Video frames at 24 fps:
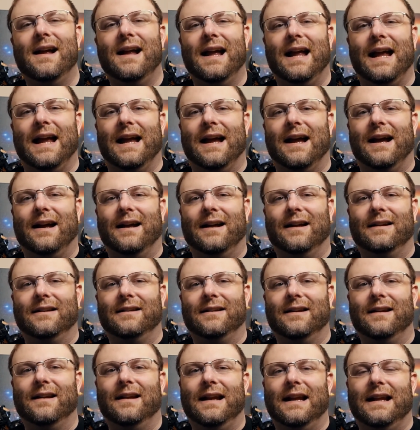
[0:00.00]
And
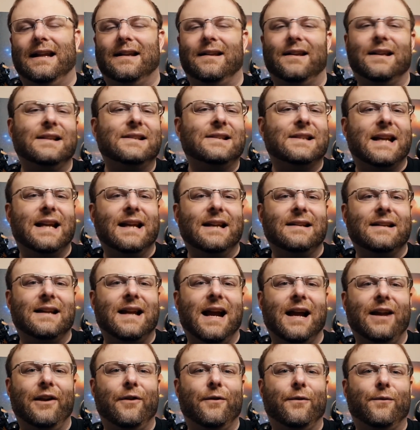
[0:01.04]
this can
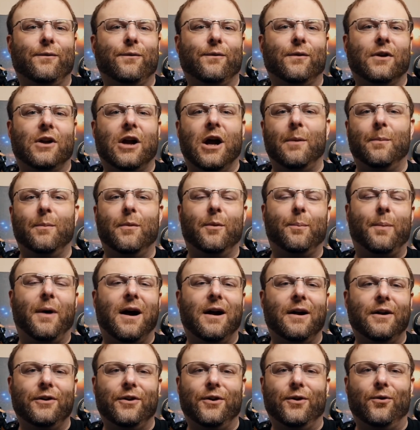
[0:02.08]
kind of come
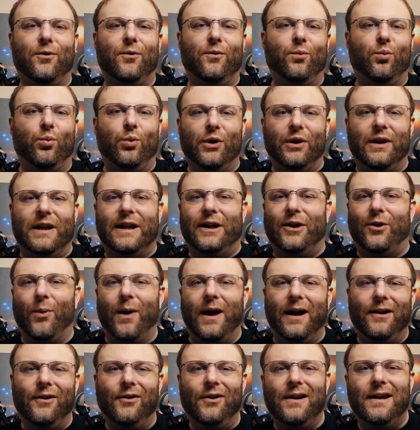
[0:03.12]
upon you really
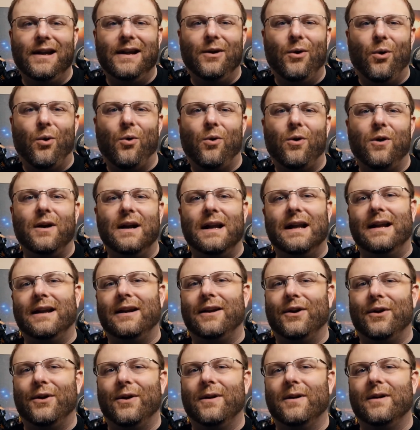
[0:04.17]
quickly, or it
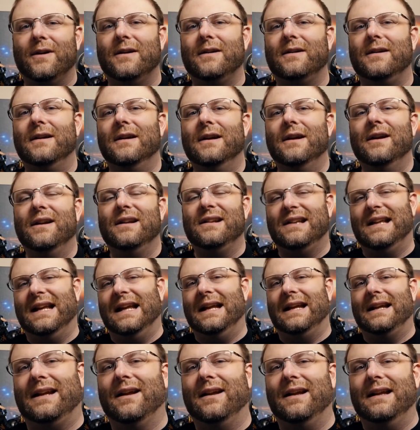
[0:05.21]
could
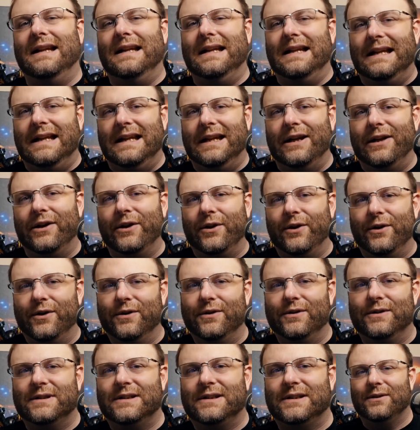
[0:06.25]
take
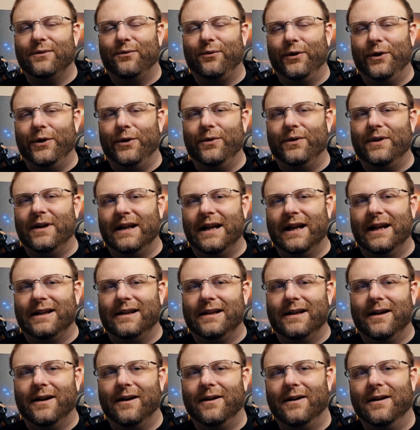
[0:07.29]
years for you to get
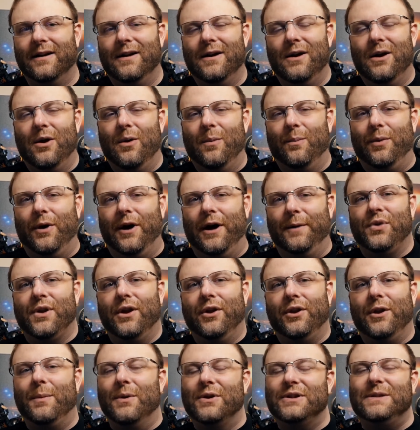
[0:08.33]
there. But
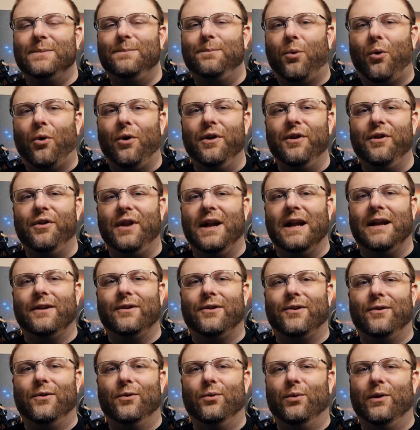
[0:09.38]
the most important thing
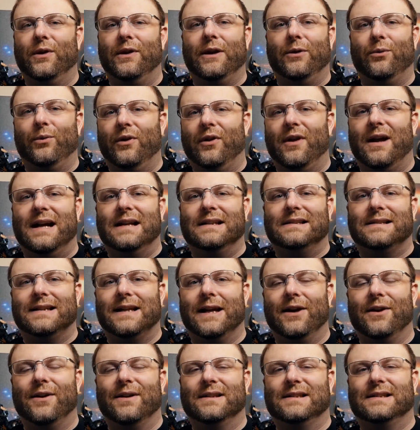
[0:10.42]
to really realize
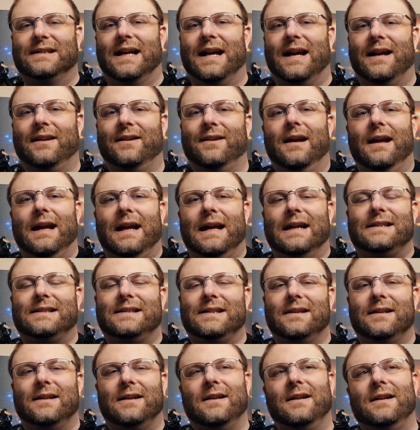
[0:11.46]
here is that it's
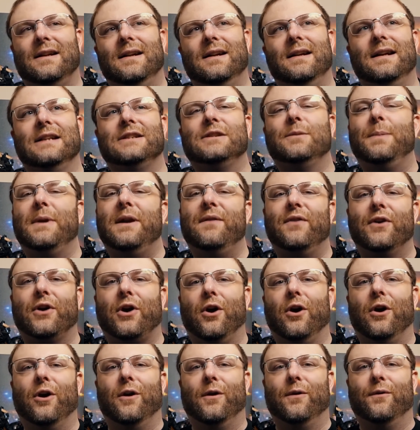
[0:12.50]
a bit of a
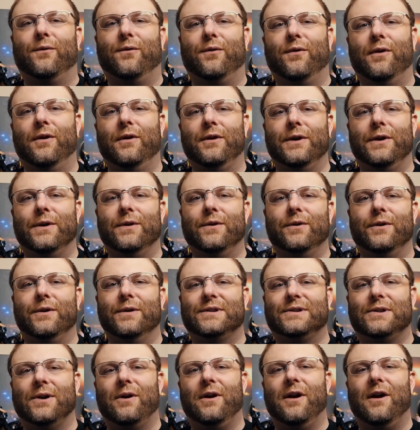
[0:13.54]
curve. You
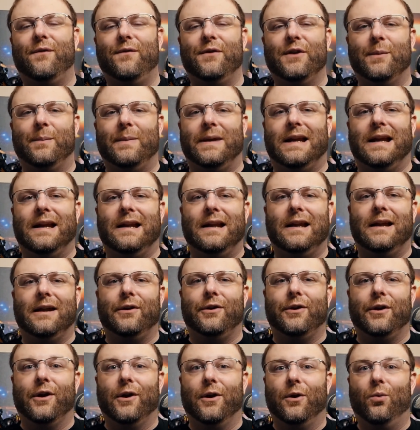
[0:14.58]
start off in the beginning and
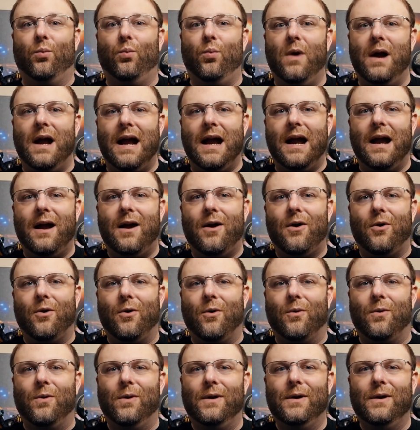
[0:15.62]
you go, wow,